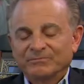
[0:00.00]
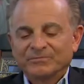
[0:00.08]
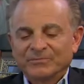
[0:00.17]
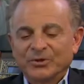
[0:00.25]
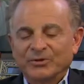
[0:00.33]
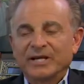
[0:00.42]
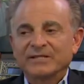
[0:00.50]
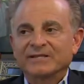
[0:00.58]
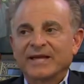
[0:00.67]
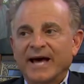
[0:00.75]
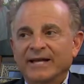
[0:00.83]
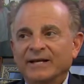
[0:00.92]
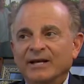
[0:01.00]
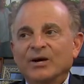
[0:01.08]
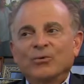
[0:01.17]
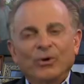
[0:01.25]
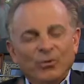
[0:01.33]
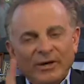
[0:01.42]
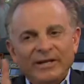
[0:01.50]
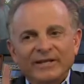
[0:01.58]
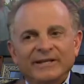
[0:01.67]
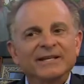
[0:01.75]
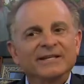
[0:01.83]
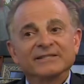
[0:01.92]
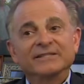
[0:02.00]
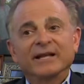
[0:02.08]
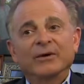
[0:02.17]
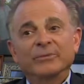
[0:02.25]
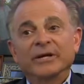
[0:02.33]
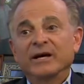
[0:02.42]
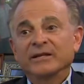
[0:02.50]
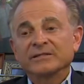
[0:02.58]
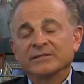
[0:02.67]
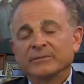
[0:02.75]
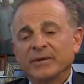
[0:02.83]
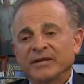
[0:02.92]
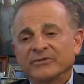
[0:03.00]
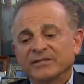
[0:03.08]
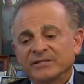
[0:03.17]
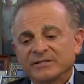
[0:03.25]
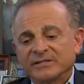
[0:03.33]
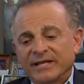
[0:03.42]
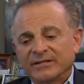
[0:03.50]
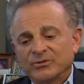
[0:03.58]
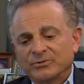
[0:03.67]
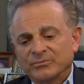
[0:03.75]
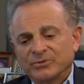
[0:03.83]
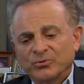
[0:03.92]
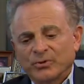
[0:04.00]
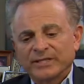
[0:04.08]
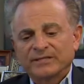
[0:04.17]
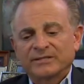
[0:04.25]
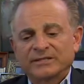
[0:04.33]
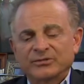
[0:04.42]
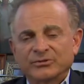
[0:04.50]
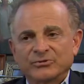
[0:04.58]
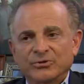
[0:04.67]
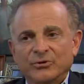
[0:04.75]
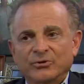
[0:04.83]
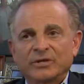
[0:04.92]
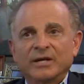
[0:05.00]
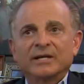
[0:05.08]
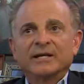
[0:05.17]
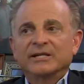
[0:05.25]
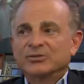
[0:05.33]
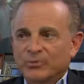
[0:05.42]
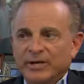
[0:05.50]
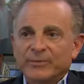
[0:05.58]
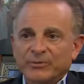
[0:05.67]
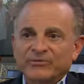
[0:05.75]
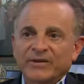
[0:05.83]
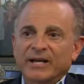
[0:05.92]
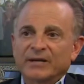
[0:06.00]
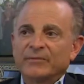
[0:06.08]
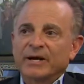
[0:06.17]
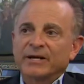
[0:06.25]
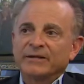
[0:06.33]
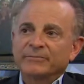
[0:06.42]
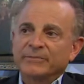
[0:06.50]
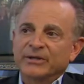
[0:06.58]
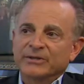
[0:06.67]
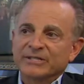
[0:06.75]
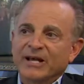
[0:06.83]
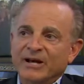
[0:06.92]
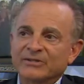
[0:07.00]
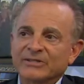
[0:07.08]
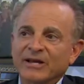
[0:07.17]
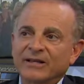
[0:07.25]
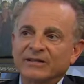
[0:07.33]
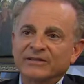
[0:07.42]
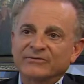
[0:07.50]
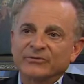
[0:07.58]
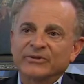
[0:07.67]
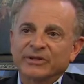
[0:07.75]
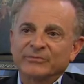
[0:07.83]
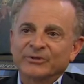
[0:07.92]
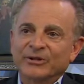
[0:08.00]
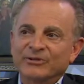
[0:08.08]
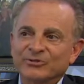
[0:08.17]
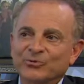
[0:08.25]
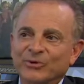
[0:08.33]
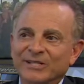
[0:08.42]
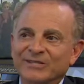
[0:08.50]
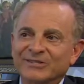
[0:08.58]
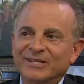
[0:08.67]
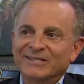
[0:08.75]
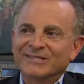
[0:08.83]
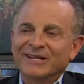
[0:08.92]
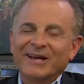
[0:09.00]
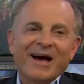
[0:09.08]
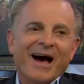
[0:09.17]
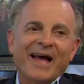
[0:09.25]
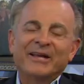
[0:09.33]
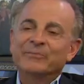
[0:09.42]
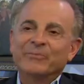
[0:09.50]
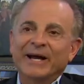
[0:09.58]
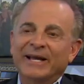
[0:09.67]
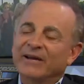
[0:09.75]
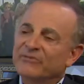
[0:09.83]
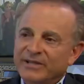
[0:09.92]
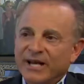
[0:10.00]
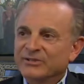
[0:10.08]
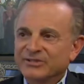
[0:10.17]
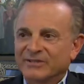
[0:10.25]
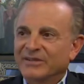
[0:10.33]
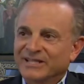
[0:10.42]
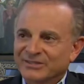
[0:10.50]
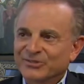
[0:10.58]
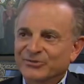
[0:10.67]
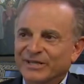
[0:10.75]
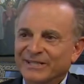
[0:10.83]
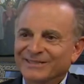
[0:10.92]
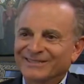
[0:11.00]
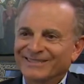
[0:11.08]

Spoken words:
who does that? Well, one of the keys, and I'll be honest about this, is at 26 years old is when I moved out of my parents' house. I lived with them till I was 26. I could buy every house on that street.